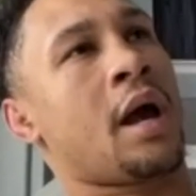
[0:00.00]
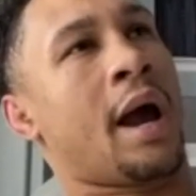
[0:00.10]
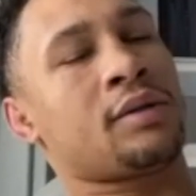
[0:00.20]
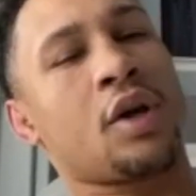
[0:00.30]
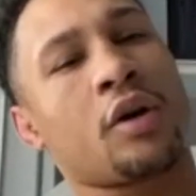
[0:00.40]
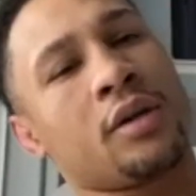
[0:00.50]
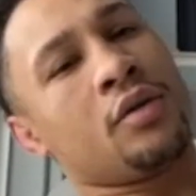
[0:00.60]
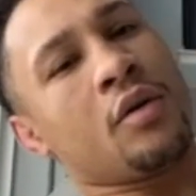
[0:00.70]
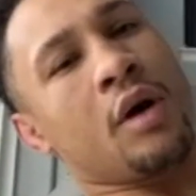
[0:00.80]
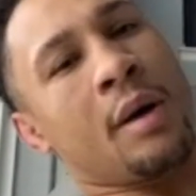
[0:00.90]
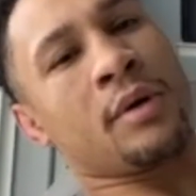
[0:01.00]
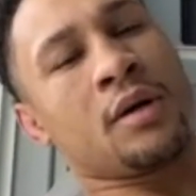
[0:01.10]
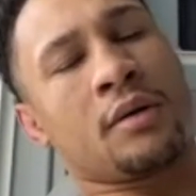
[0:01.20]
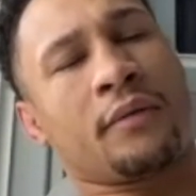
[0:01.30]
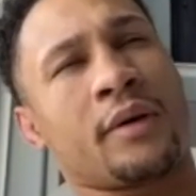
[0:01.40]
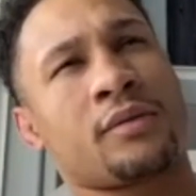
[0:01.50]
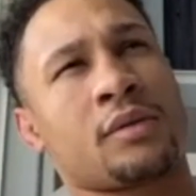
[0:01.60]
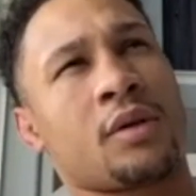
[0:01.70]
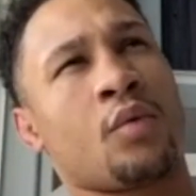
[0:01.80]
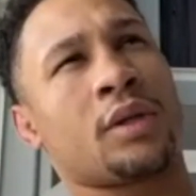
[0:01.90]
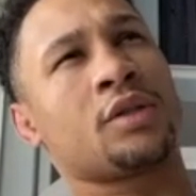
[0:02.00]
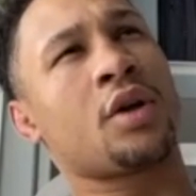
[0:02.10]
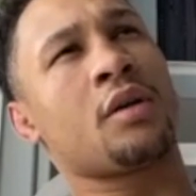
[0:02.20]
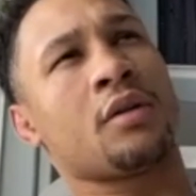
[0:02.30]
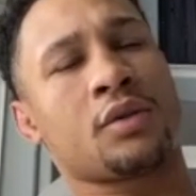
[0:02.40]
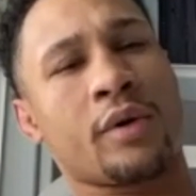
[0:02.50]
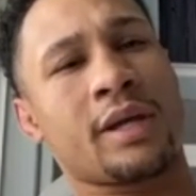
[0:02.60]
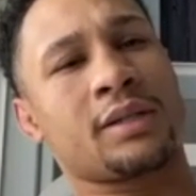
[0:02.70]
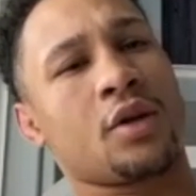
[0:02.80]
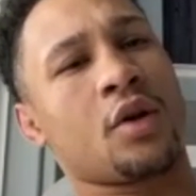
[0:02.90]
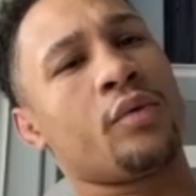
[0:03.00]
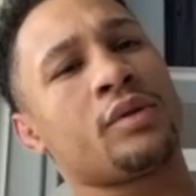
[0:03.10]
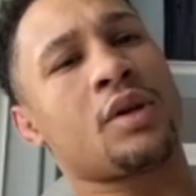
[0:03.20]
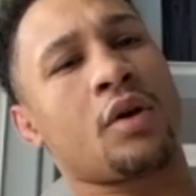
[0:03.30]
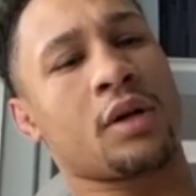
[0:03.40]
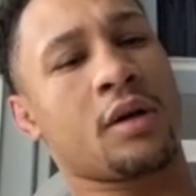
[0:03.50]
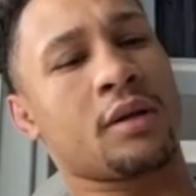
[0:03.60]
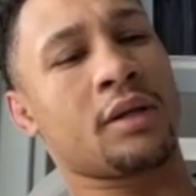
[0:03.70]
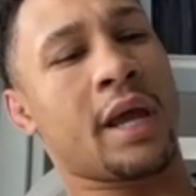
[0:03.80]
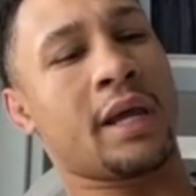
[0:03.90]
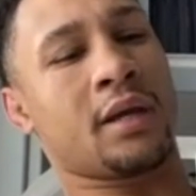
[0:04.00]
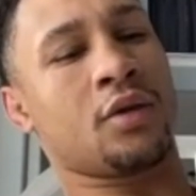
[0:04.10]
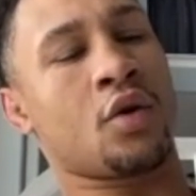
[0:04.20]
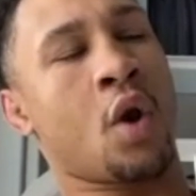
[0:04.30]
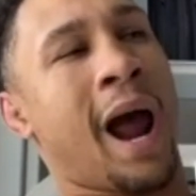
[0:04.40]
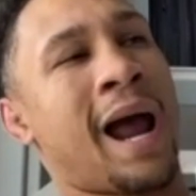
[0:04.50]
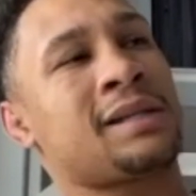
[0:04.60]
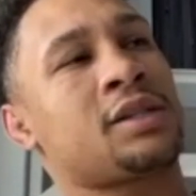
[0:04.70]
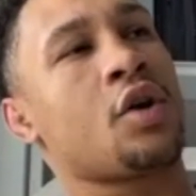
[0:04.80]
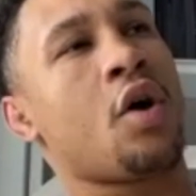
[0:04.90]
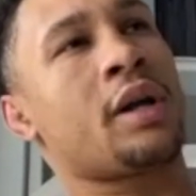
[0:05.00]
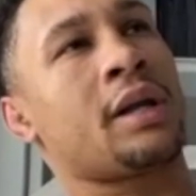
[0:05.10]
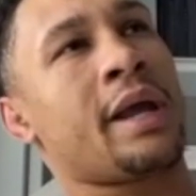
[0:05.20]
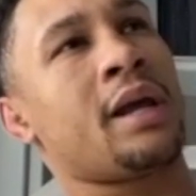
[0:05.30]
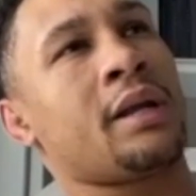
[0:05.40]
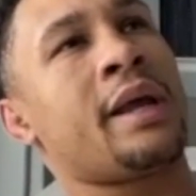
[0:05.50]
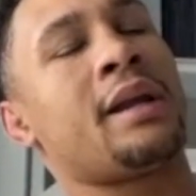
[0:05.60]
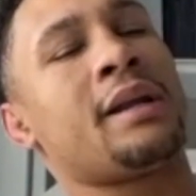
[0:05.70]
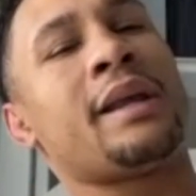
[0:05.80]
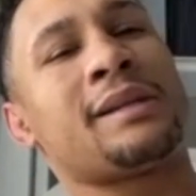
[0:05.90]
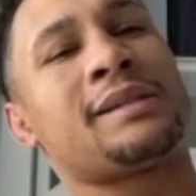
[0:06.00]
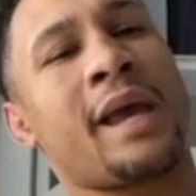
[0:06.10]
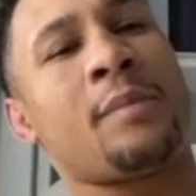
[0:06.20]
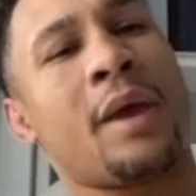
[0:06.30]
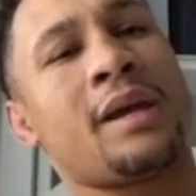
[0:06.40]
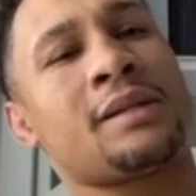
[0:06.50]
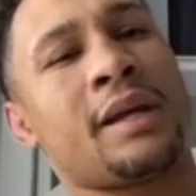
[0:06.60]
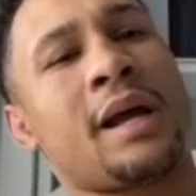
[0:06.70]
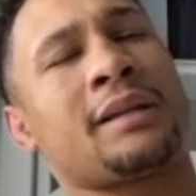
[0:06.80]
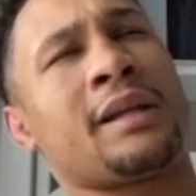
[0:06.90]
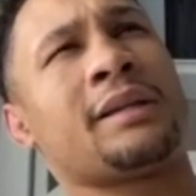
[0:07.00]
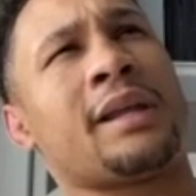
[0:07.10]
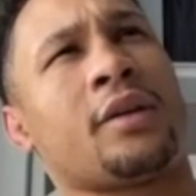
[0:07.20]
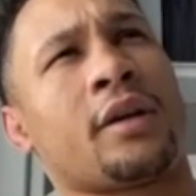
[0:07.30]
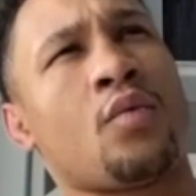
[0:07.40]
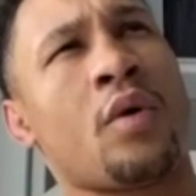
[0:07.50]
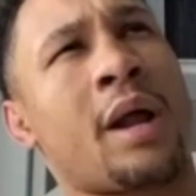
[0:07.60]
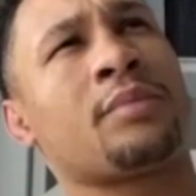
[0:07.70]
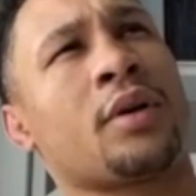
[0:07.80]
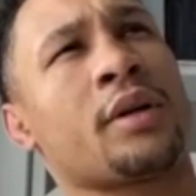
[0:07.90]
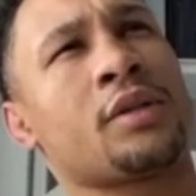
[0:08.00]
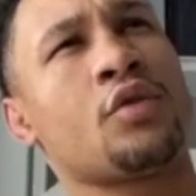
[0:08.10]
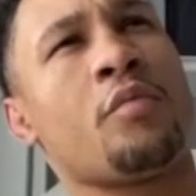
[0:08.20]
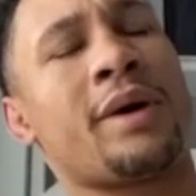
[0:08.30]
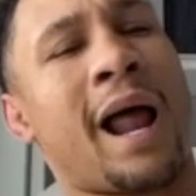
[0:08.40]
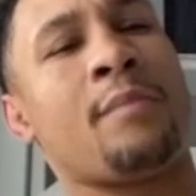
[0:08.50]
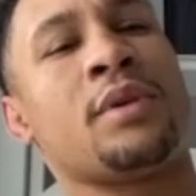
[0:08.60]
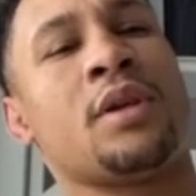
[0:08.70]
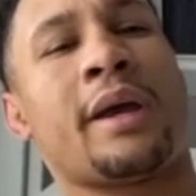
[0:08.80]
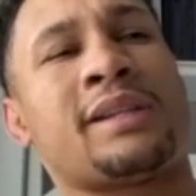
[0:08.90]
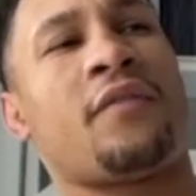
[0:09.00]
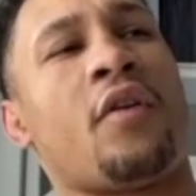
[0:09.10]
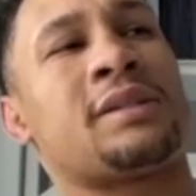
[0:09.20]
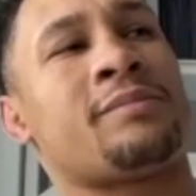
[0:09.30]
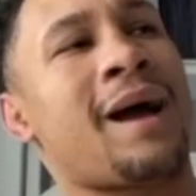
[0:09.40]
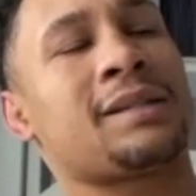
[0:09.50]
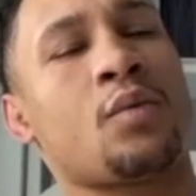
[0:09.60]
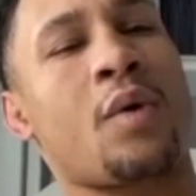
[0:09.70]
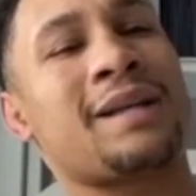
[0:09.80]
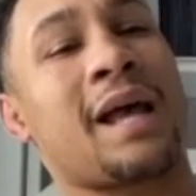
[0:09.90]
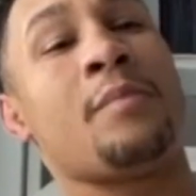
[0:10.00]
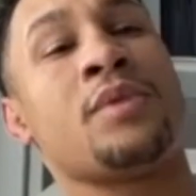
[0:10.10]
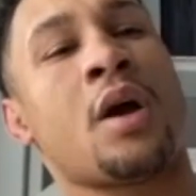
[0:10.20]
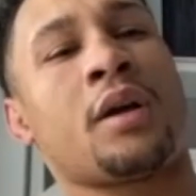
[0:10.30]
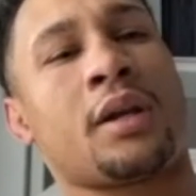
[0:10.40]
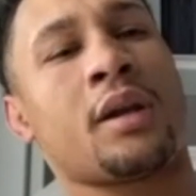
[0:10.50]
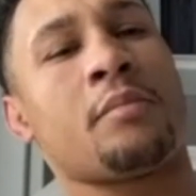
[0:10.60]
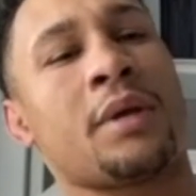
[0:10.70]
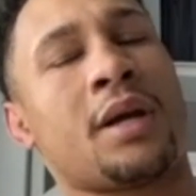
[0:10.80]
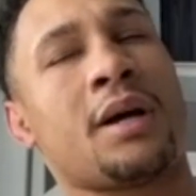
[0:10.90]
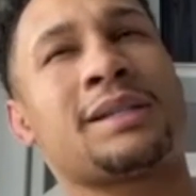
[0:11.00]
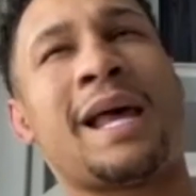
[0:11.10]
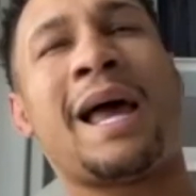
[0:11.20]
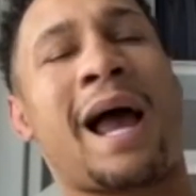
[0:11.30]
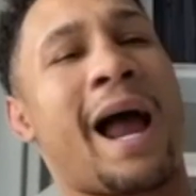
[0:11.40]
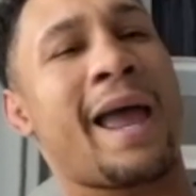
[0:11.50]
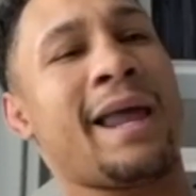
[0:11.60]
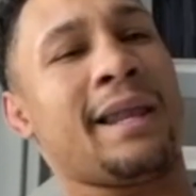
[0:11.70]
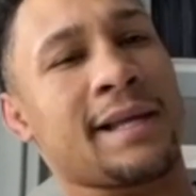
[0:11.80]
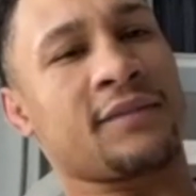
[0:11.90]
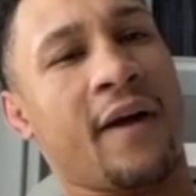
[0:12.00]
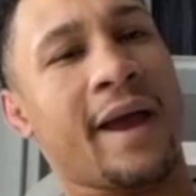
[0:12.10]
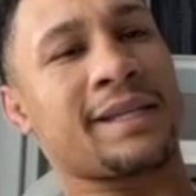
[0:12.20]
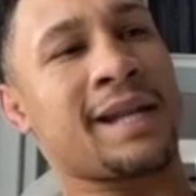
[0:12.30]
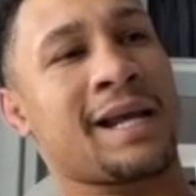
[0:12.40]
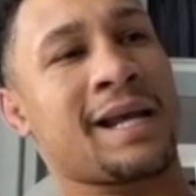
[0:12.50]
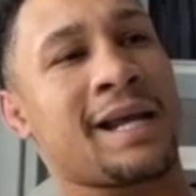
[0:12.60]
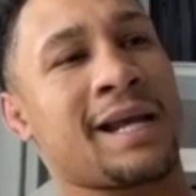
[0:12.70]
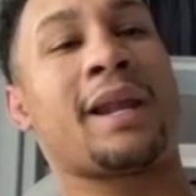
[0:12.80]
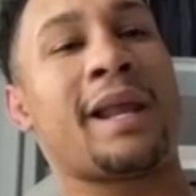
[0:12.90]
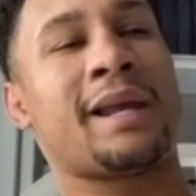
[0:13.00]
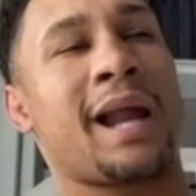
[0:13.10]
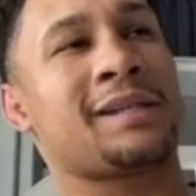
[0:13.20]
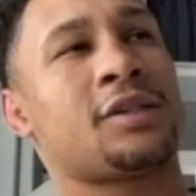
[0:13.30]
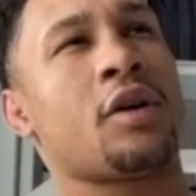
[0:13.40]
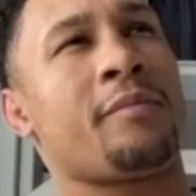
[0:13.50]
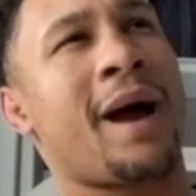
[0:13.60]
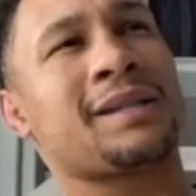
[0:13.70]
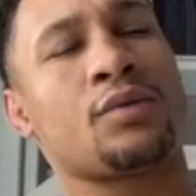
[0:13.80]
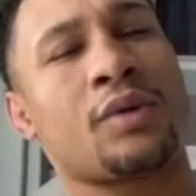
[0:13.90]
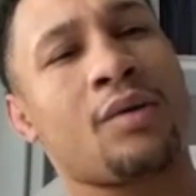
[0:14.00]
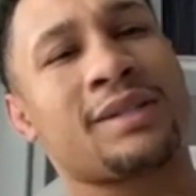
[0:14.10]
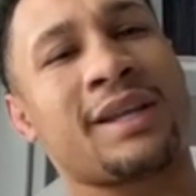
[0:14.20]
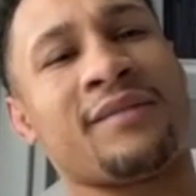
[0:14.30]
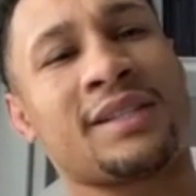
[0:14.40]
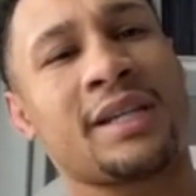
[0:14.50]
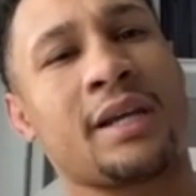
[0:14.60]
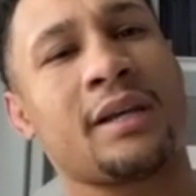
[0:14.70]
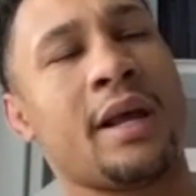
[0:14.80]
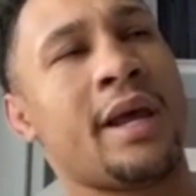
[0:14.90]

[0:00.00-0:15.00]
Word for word: I was talking, you know, I'm good friends with, with the Charlo twins. You know, we was talking the other day, and, you know, I started, they, they're the same age. They, I think they're thirty-one, I'm thirty-two, but I'm as far as boxing-wise, I'm younger than them because I had less fights, and I started late. I started boxing when I was seventeen,